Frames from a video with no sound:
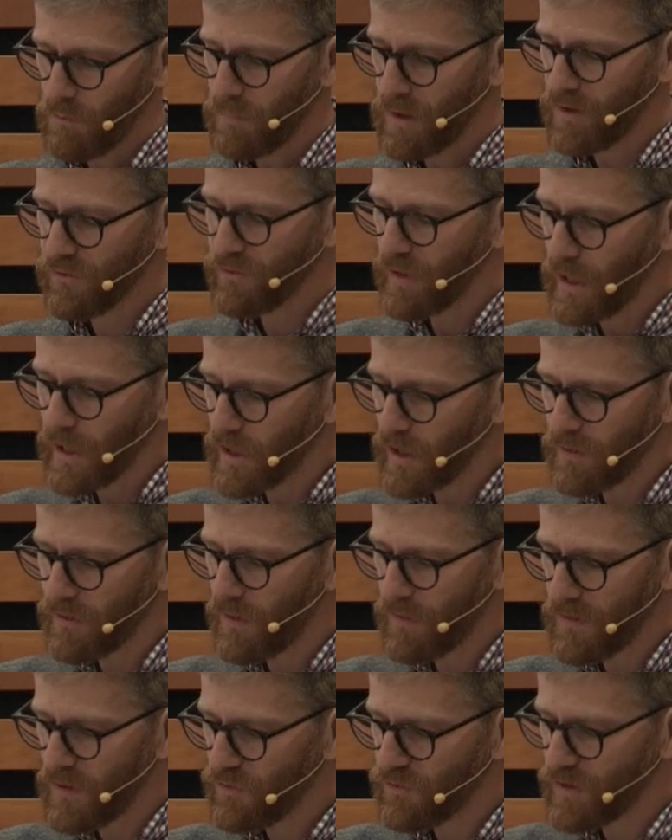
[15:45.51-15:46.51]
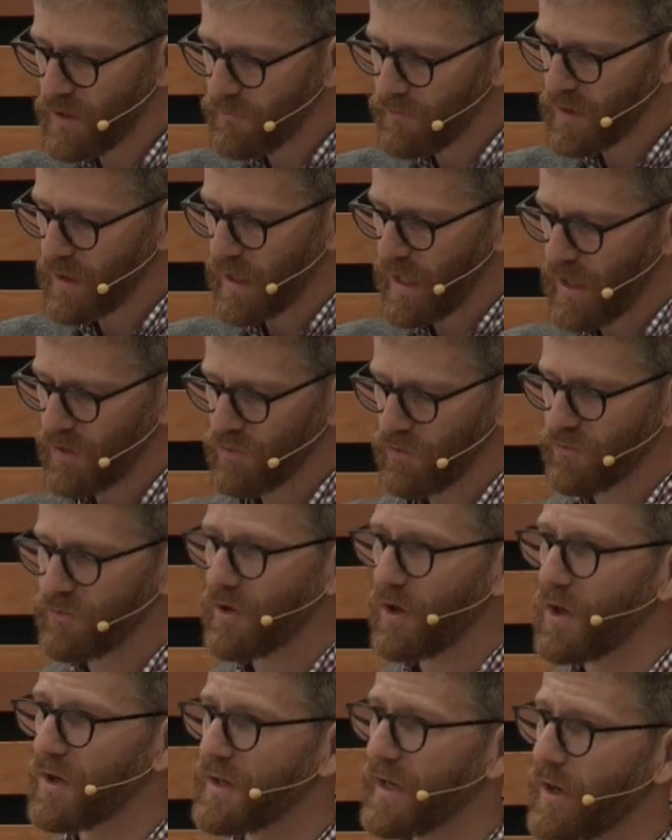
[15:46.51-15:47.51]
But it's not only that these different kinds of
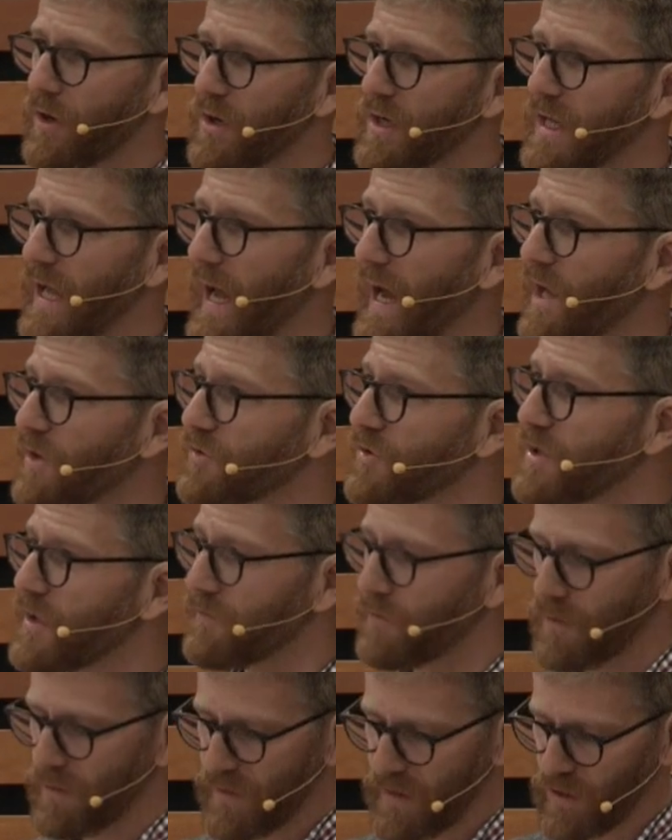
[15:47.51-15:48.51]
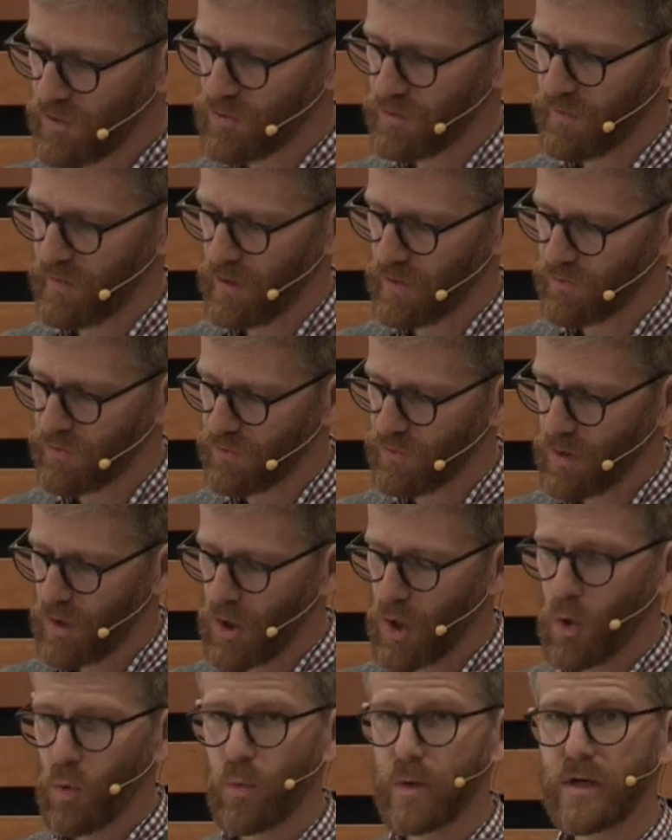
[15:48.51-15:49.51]
solidarity ask different things of us,
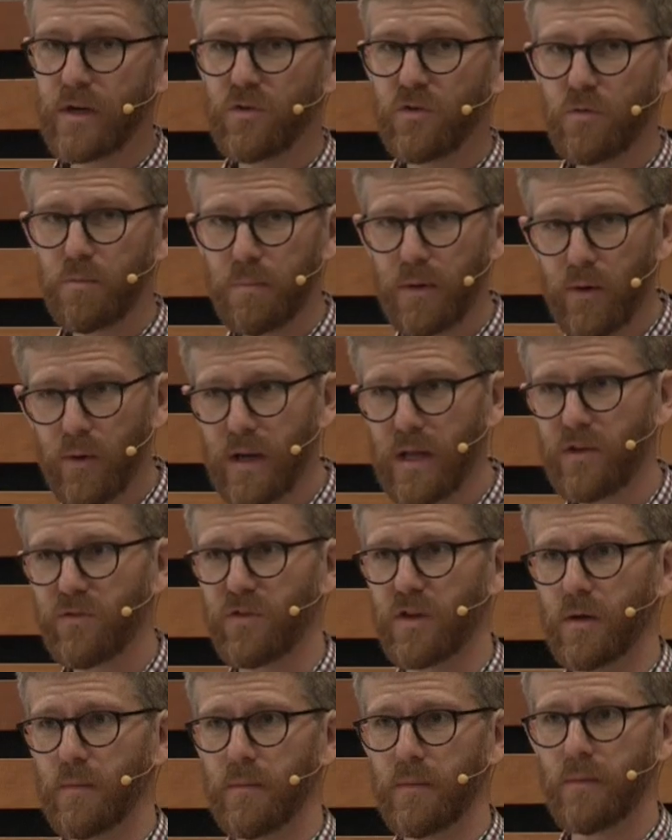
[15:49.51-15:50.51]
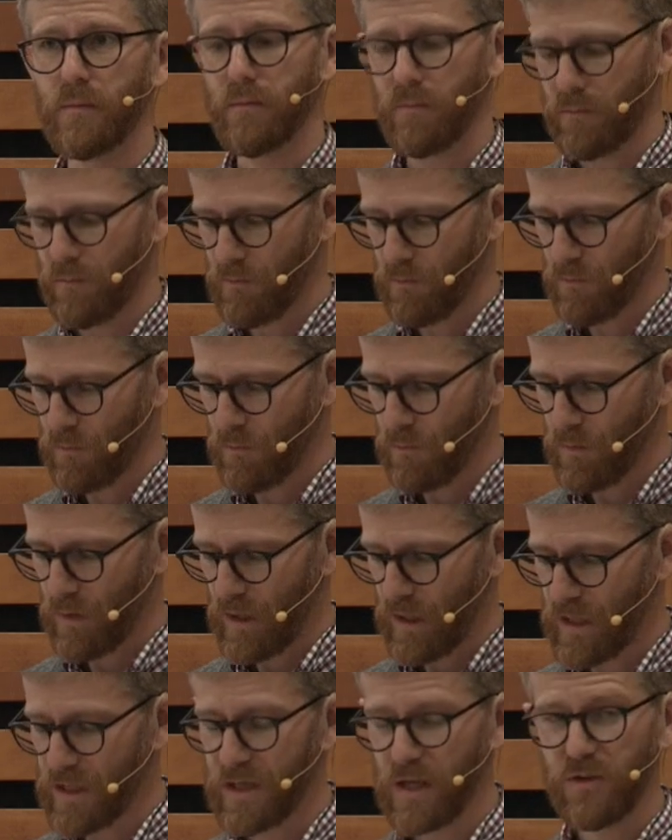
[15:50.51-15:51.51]
we experience them
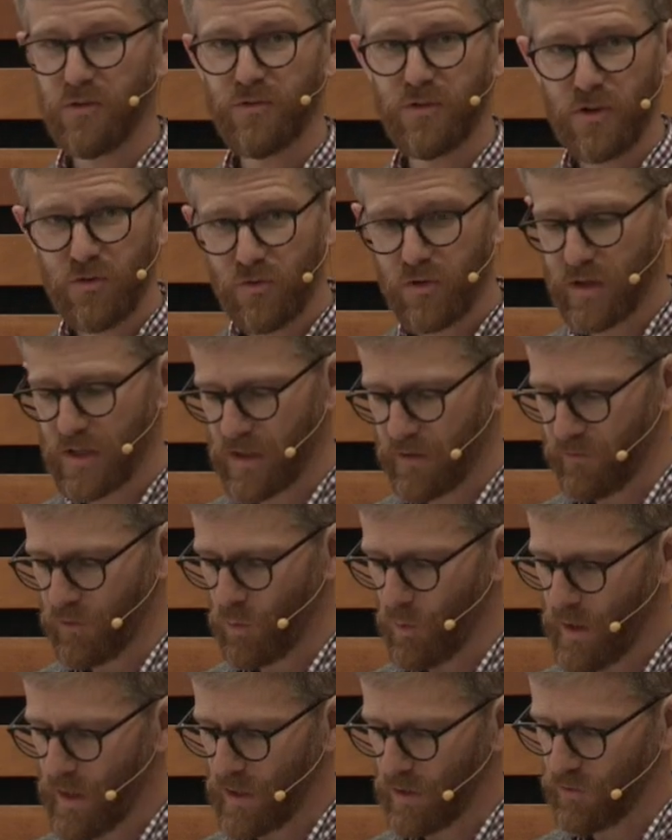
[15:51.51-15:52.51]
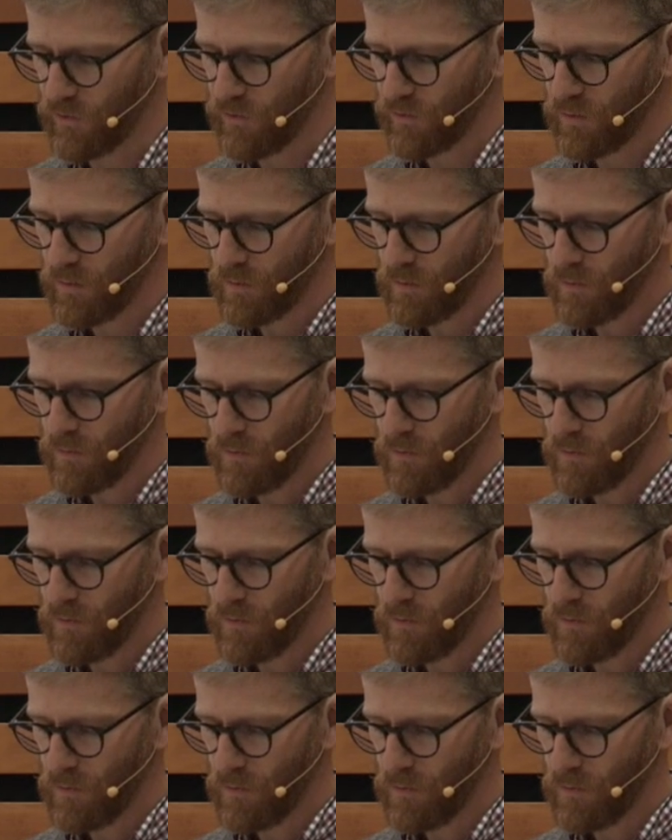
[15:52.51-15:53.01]
in essentially different ways.